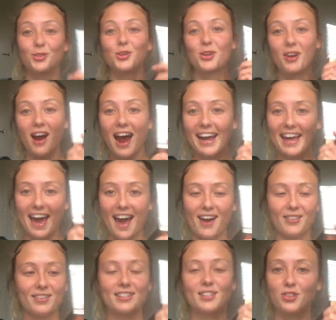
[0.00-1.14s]
try out
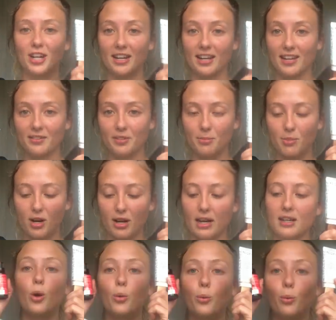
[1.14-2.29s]
this Drunk Elephant
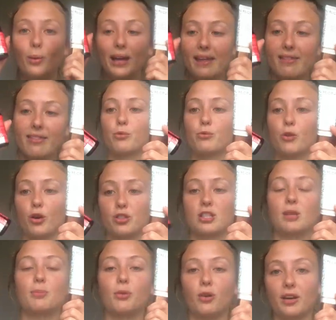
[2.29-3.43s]
product with
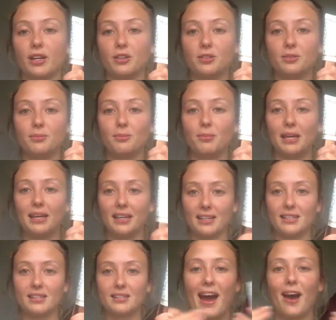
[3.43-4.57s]
rosehip oil
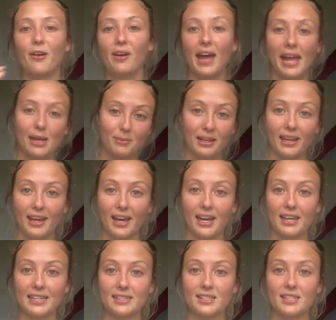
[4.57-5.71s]
because our aim here
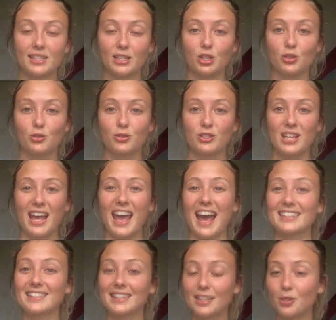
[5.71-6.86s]
is to use
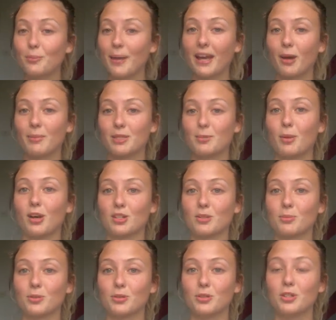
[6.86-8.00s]
as little makeup as
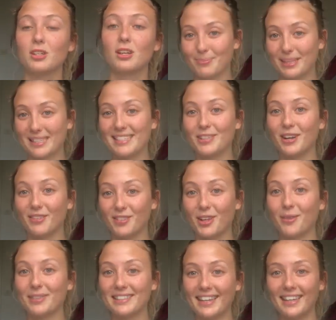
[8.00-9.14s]
possible but still have
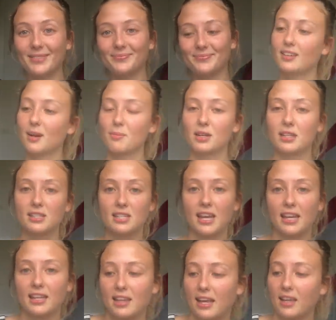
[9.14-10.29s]
glowy skin. I'm gonna
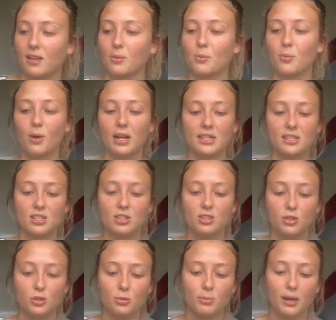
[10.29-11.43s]
take like one to
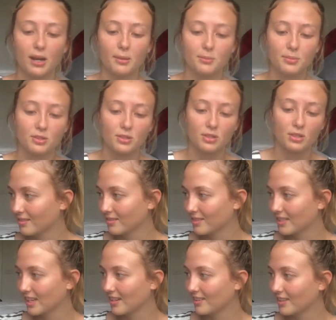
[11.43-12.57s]
two pumps. Is
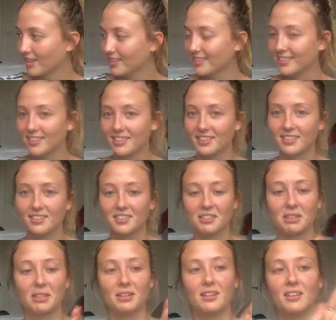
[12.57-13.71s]
that a lot? It's hell
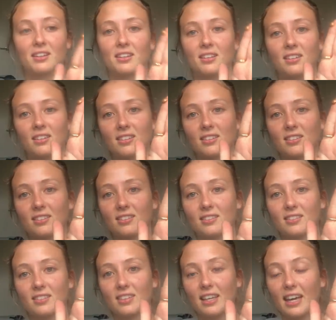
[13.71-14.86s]
pigmented.
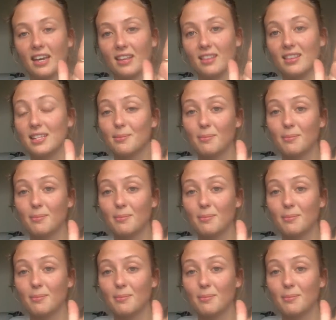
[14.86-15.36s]
Okay, this